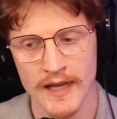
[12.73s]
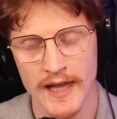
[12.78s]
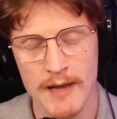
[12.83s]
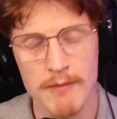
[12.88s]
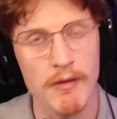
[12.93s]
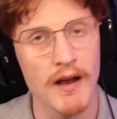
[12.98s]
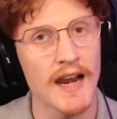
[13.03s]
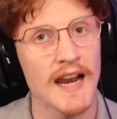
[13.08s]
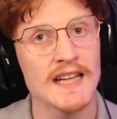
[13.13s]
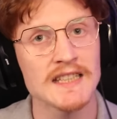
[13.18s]
In
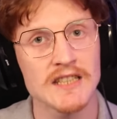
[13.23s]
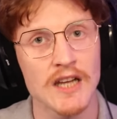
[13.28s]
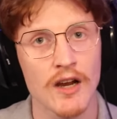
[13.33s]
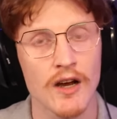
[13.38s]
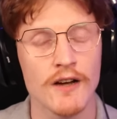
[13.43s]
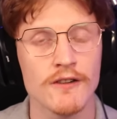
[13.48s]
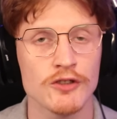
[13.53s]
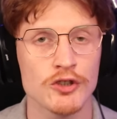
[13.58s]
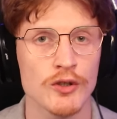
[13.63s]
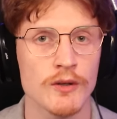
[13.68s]
my last
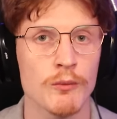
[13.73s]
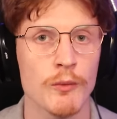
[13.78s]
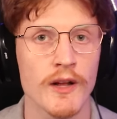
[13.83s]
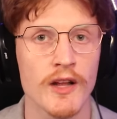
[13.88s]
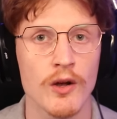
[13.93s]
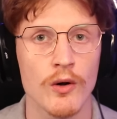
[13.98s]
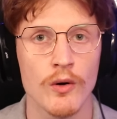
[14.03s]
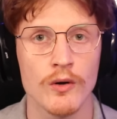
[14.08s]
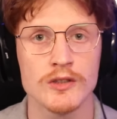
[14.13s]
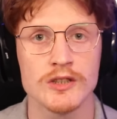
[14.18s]
live stream, we
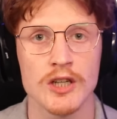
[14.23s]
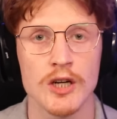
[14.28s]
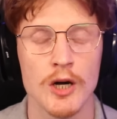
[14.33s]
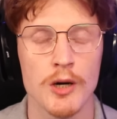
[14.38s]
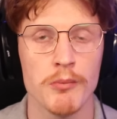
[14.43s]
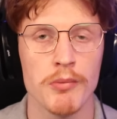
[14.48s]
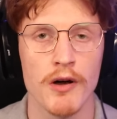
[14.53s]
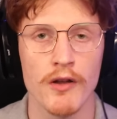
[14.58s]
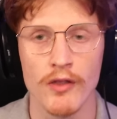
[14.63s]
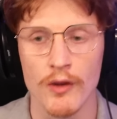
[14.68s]
caught
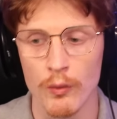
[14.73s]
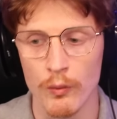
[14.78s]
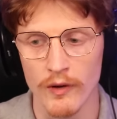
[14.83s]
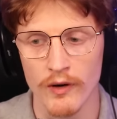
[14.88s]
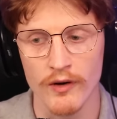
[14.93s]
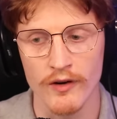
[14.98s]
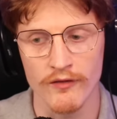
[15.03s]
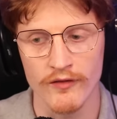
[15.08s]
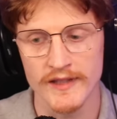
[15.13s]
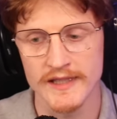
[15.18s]
up on the
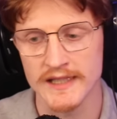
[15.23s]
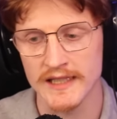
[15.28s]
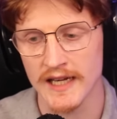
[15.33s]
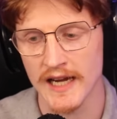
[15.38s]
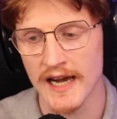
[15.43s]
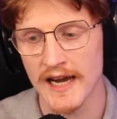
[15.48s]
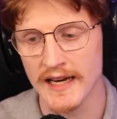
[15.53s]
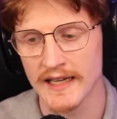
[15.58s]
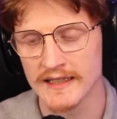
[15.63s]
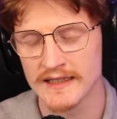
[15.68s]
world of Vita
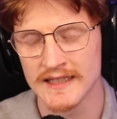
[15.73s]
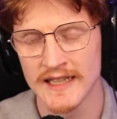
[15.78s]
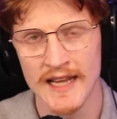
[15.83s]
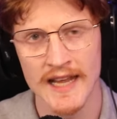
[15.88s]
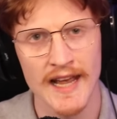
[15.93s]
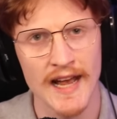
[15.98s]
Carnis,